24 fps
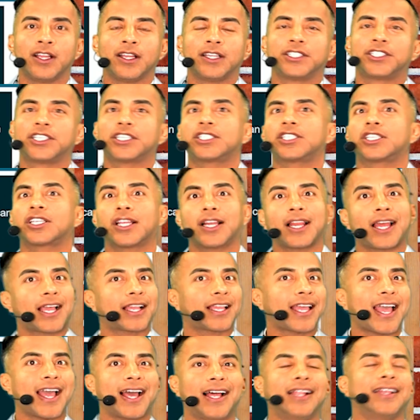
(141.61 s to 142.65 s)
Just to get like,
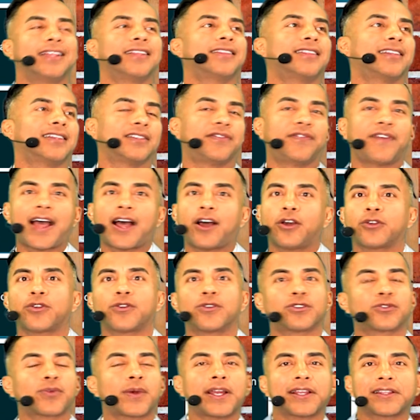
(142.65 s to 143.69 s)
Alan, the
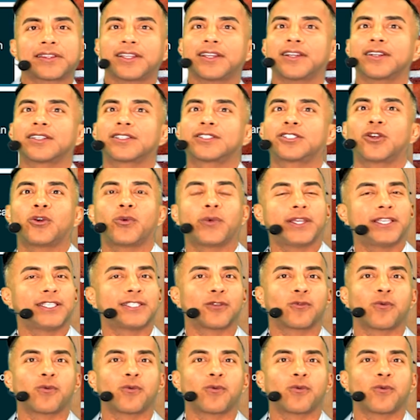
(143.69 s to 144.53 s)
values right there is so easy.